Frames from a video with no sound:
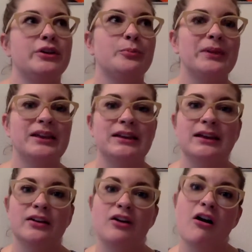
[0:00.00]
P
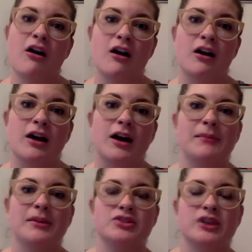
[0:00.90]
and R, I'm
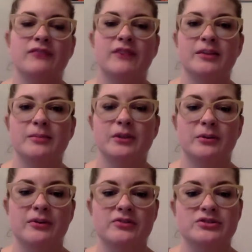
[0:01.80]
going to try and find a book
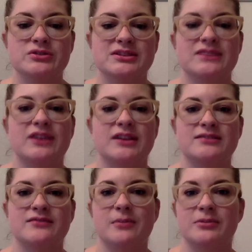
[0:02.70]
where the students have lots
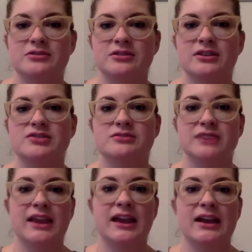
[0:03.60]
of opportunities to
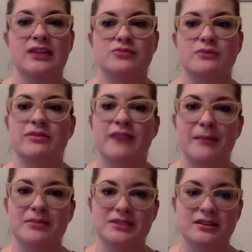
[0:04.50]
engage with that
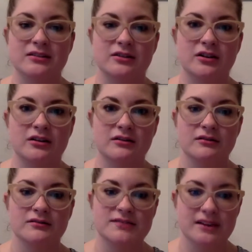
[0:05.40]
particular
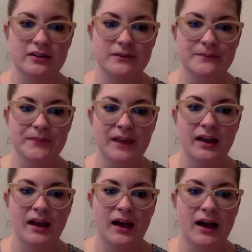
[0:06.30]
skill.
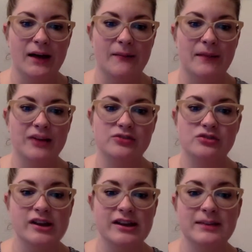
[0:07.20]
I do
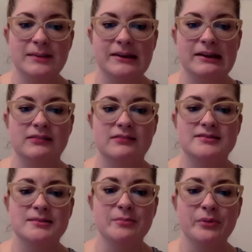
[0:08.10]
try to keep it
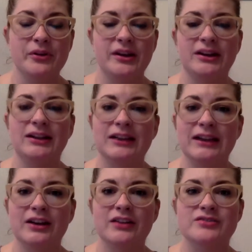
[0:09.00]
simple and
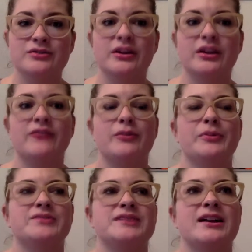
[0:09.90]
clear, so looking for
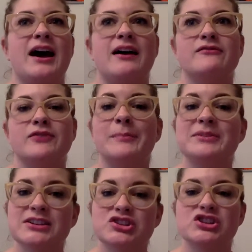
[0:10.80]
books that have
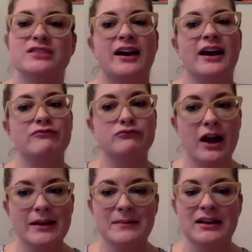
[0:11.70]
repetition, that have
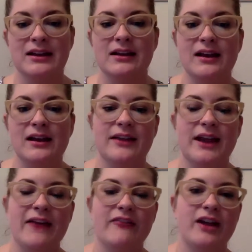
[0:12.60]
rhyming, that
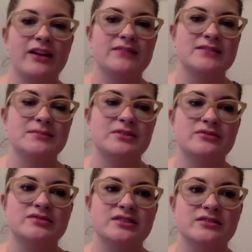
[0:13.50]
have kind of some of
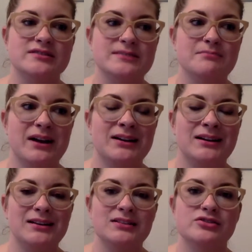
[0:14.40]
those skills embedded
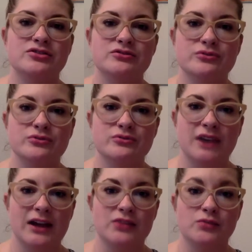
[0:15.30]
into
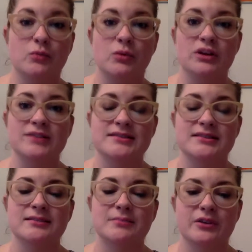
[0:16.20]
the actual words
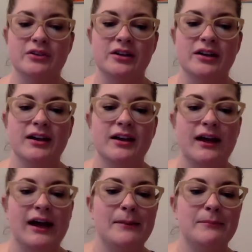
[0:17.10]
in the book.
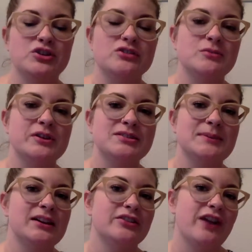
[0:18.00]
But you also want it to
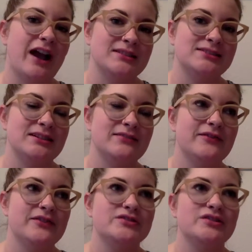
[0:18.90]
be interactive,
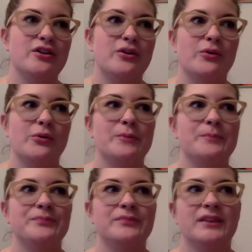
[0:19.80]
so
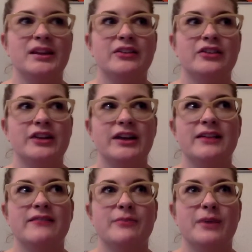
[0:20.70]
getting
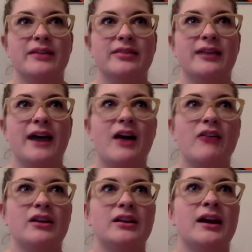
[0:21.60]
creative with how
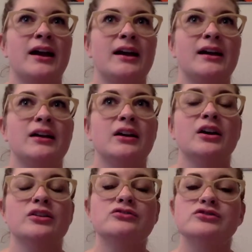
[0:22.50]
can I
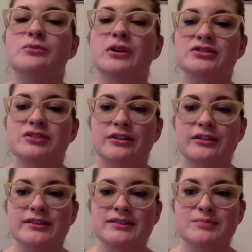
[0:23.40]
use the words that are
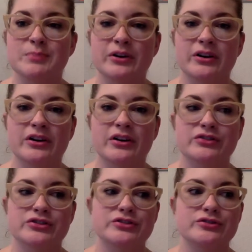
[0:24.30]
in this book
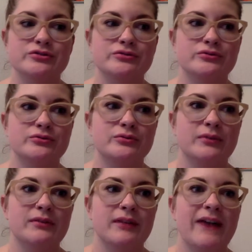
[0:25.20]
to
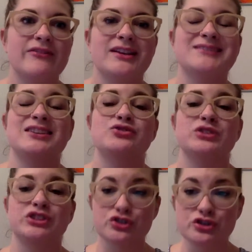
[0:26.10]
have the kids
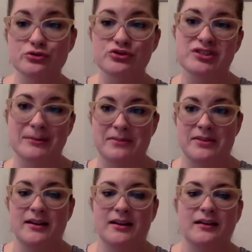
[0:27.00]
actually do
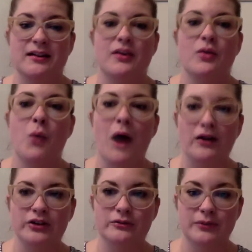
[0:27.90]
something
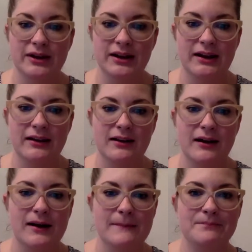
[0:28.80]
while you're reading,
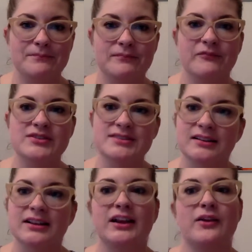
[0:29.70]

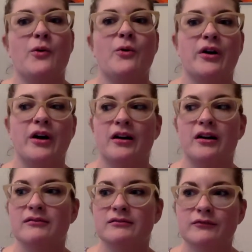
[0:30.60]
physically
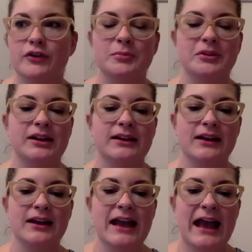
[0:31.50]
or verbally.
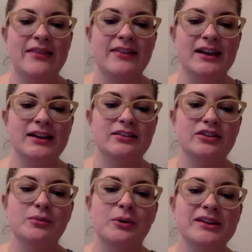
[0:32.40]
And then
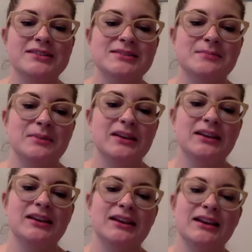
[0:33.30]
you want it to
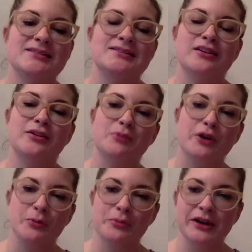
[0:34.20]
be ESL
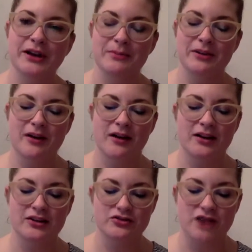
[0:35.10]
appropriate, but not
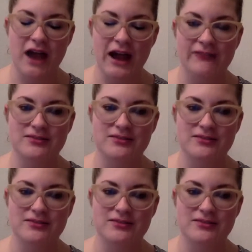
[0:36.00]
contrived.